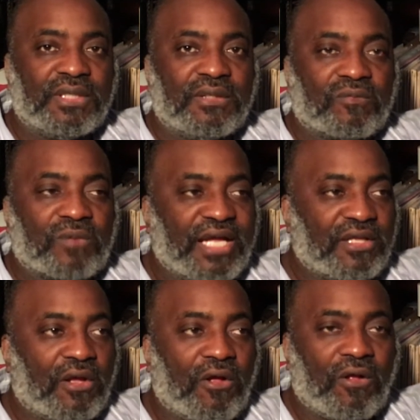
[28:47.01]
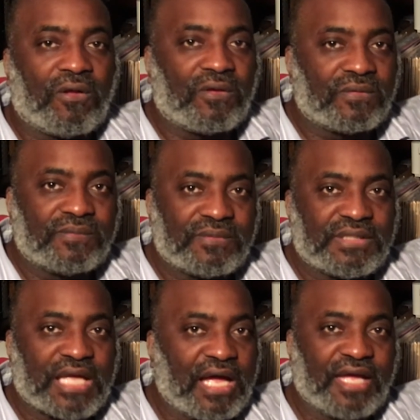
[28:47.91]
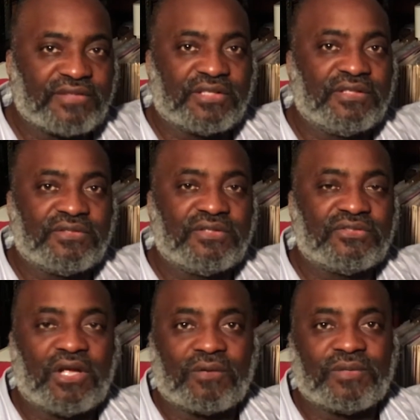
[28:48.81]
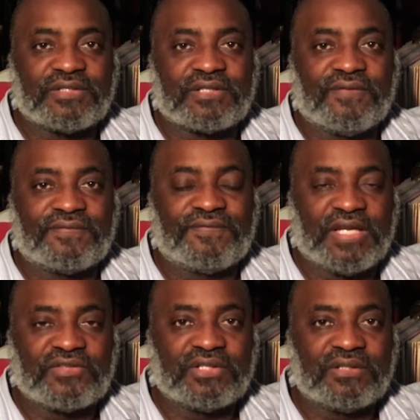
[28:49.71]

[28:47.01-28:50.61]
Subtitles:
write all kinds of genres of fiction